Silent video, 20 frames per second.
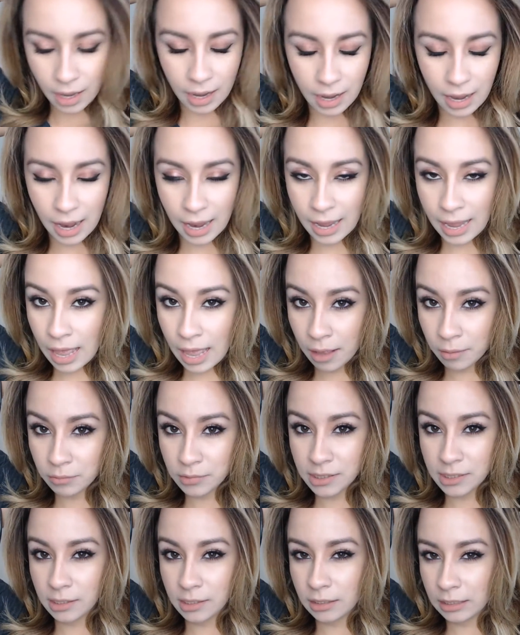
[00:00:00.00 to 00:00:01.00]
I am
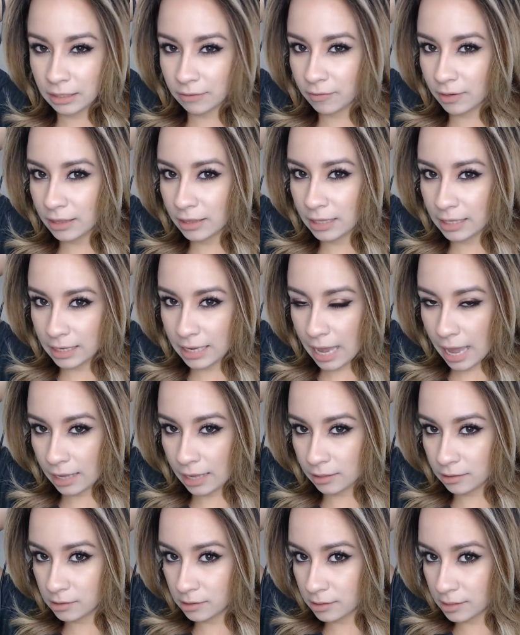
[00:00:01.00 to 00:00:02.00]
still leaving the
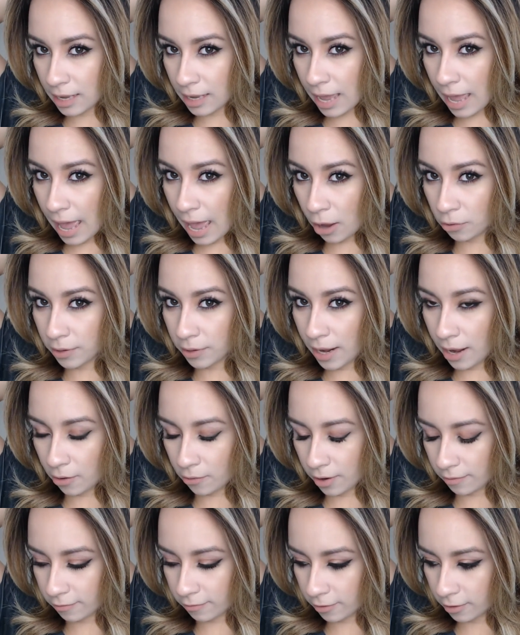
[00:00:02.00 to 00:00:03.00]
ends out,
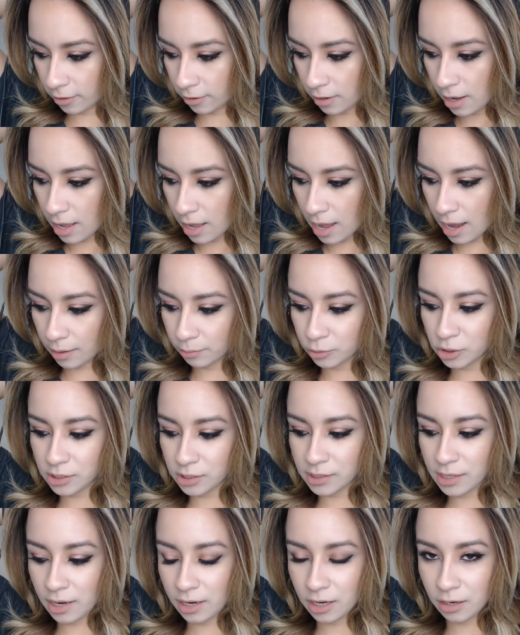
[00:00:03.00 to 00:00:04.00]
however. I'm just
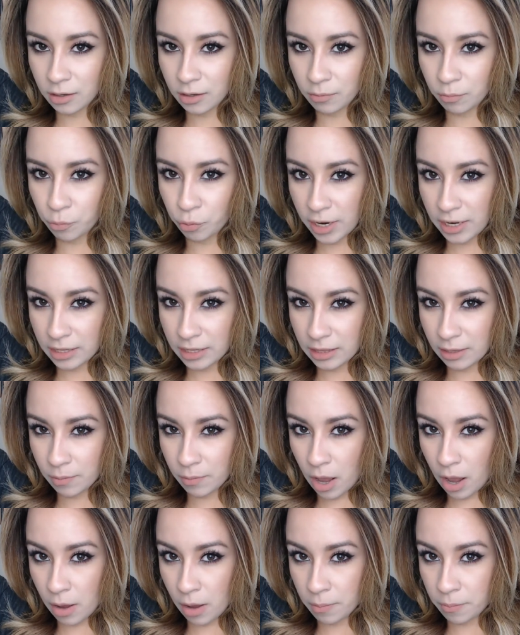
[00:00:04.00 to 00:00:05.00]
not gonna break them
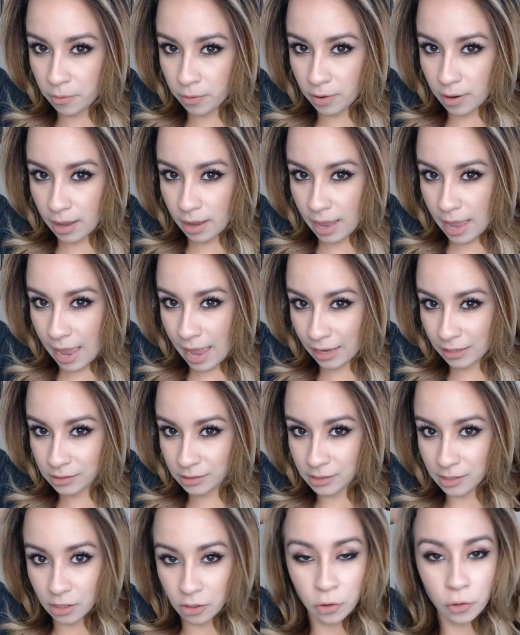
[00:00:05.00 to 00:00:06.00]
up
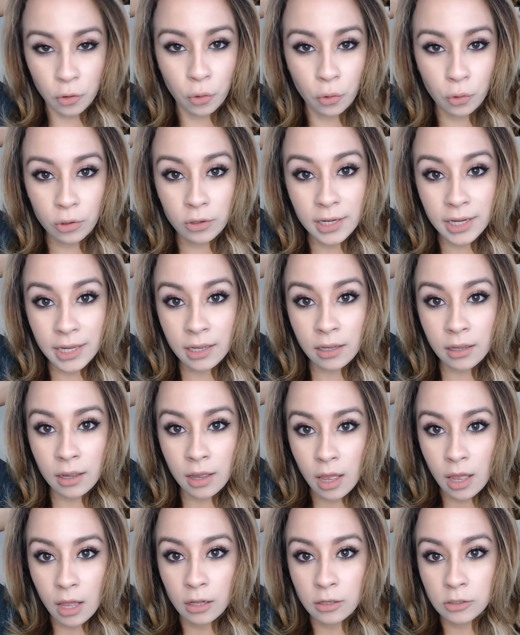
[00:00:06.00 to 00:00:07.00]
as they're cooling.
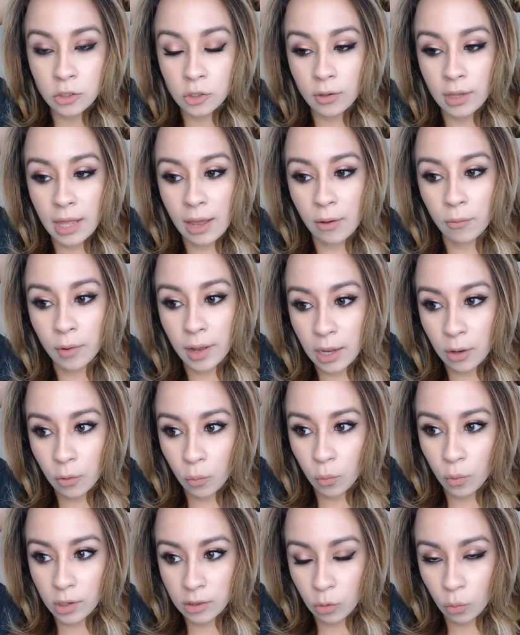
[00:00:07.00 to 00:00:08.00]
So that way
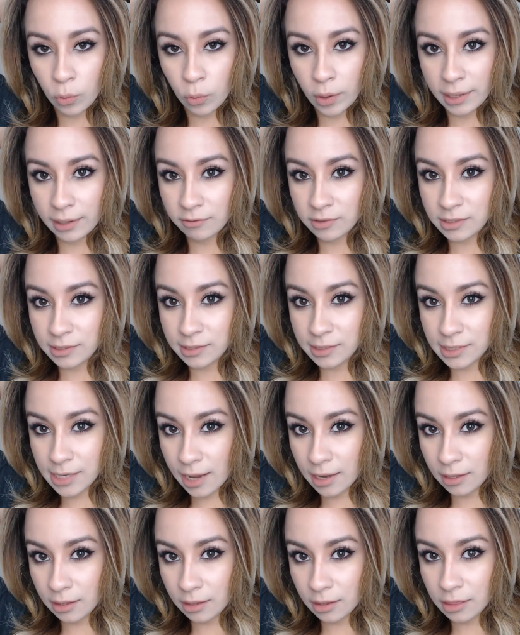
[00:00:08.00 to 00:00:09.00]
when the waves
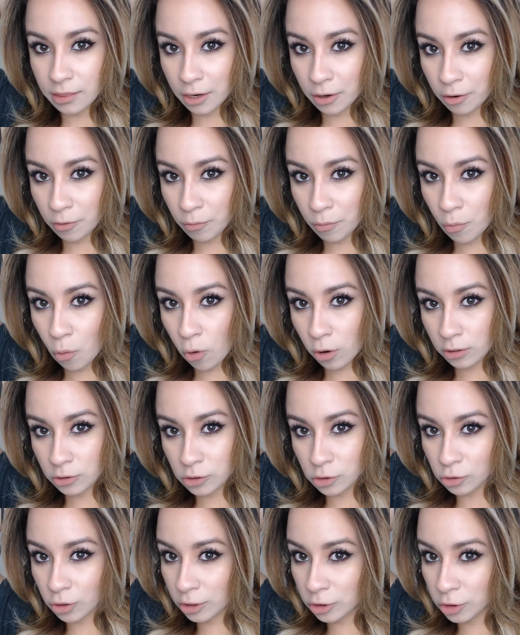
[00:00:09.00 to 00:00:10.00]
set, they're more
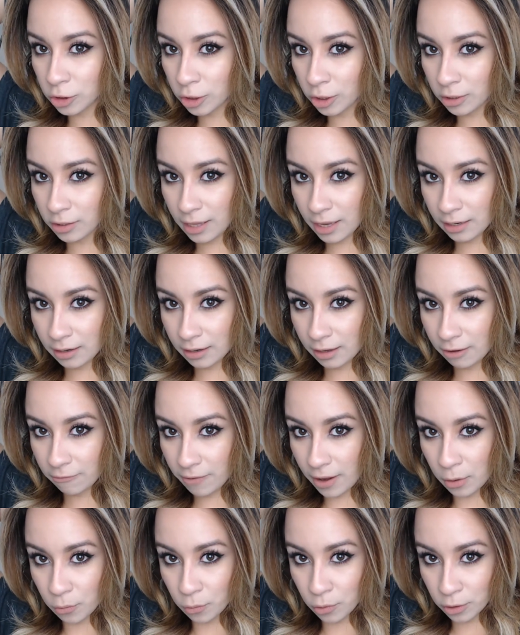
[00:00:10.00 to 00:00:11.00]
structured than if
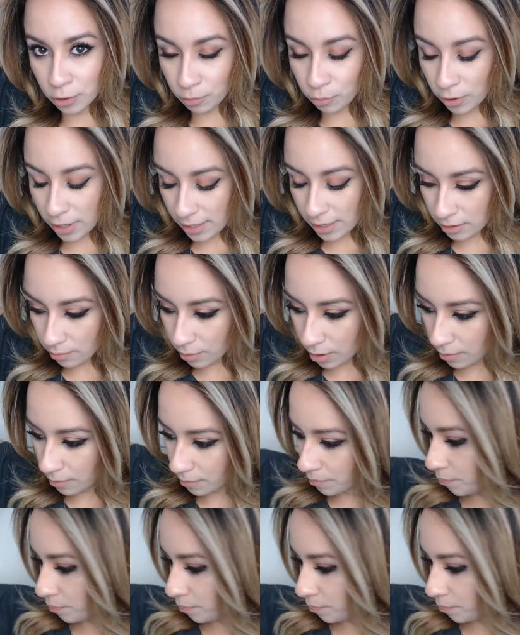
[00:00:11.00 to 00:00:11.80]
I were to break them up.